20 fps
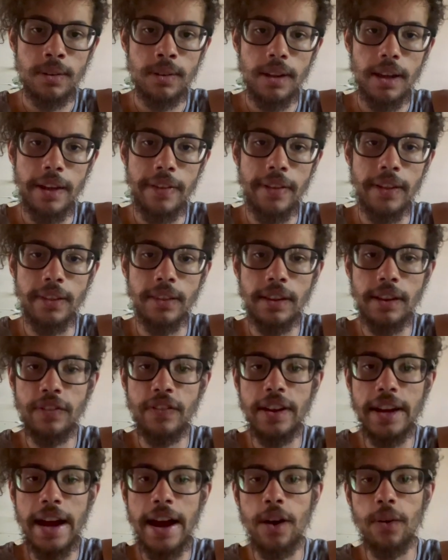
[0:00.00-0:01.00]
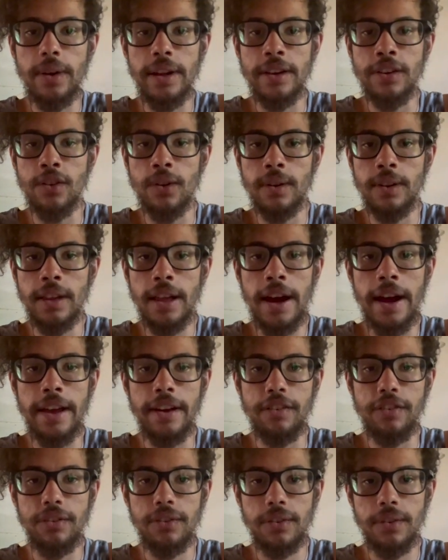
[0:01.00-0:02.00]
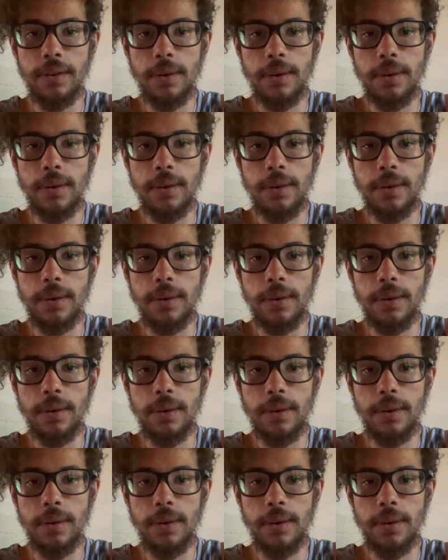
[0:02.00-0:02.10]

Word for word: and then live it out in your life.